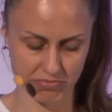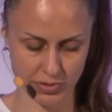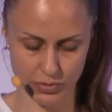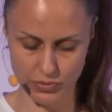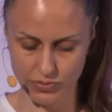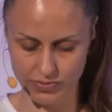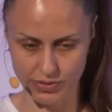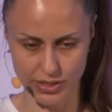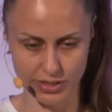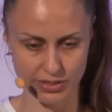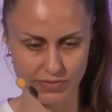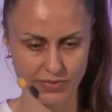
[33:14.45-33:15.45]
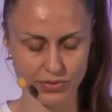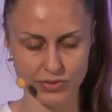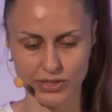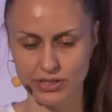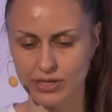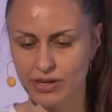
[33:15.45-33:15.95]
also for not
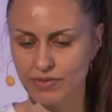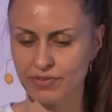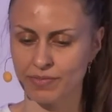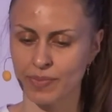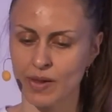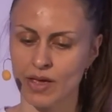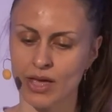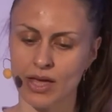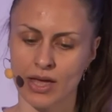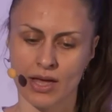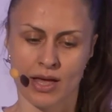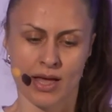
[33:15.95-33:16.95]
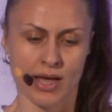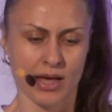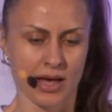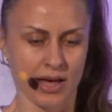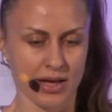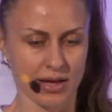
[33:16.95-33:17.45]
confusing stuff,
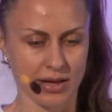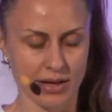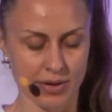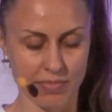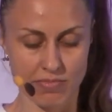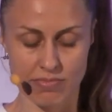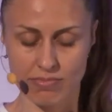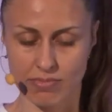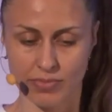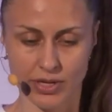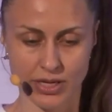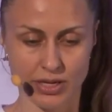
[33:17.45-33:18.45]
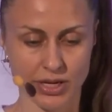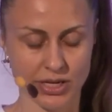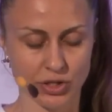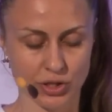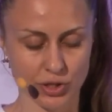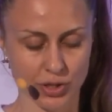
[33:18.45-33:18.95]
you
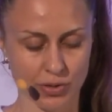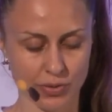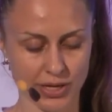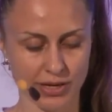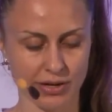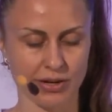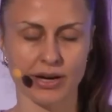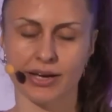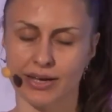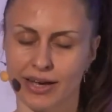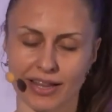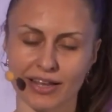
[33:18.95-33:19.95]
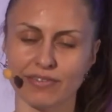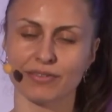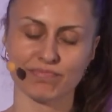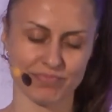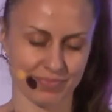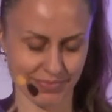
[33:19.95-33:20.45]
can just go here.
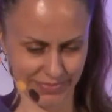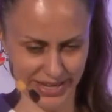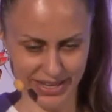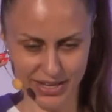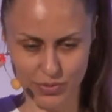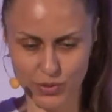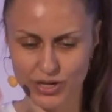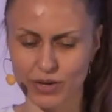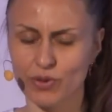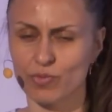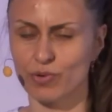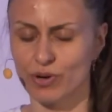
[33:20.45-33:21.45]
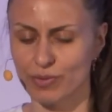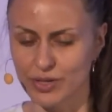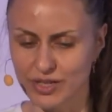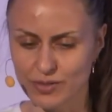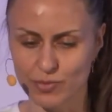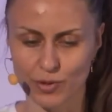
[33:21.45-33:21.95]
I like working with
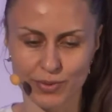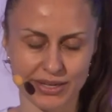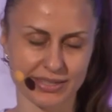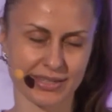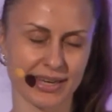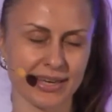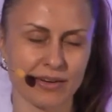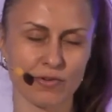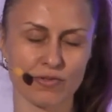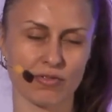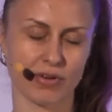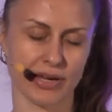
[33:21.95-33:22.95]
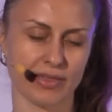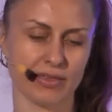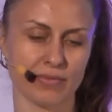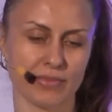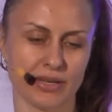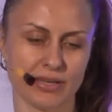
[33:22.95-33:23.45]
properties more because I can overwrite
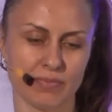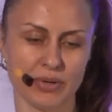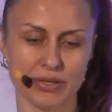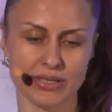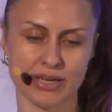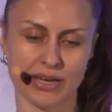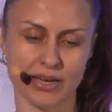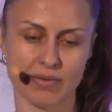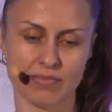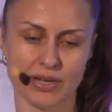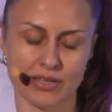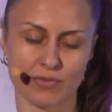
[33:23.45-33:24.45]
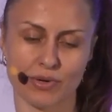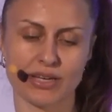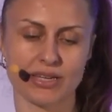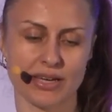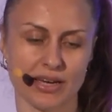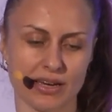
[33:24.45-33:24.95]
them at build time, at
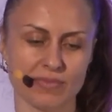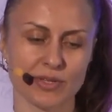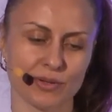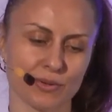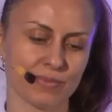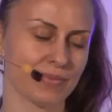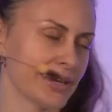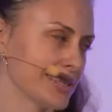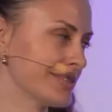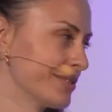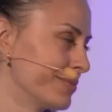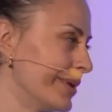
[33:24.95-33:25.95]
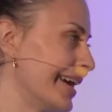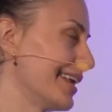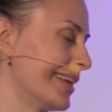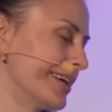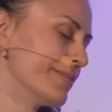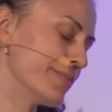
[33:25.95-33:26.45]
runtime, so that's why I
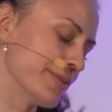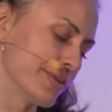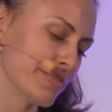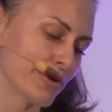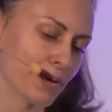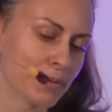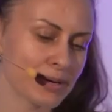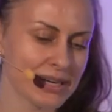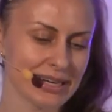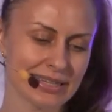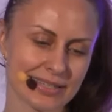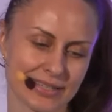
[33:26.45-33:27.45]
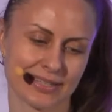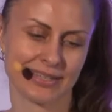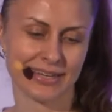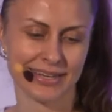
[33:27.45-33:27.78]
like more properties.